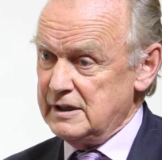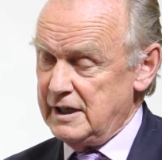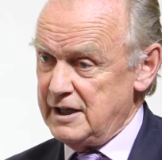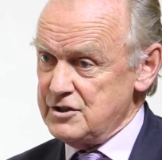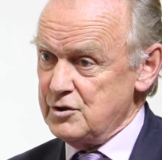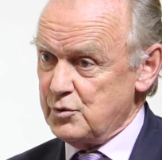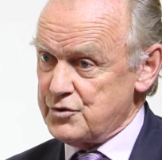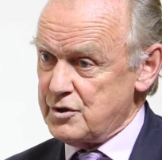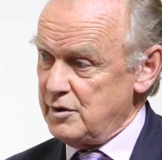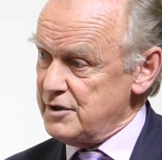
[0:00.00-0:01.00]
and he
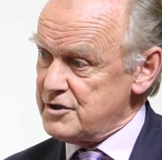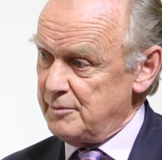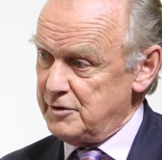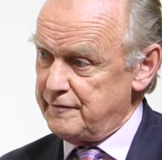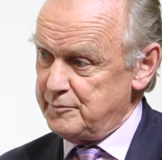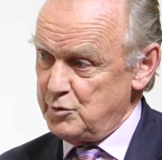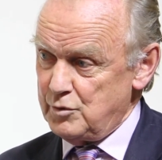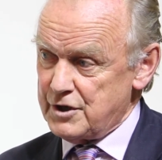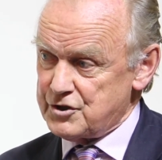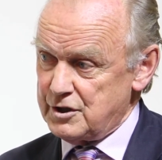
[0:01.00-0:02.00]
also had somebody from
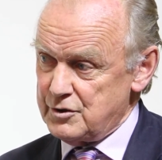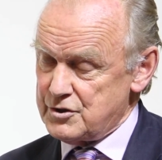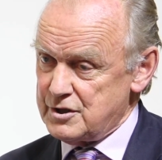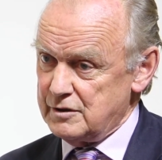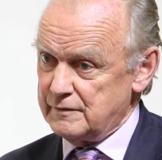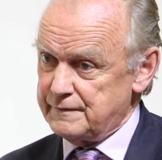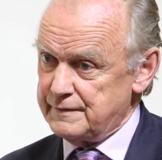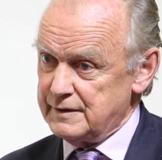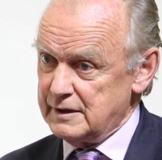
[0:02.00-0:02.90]
UNESCO itself.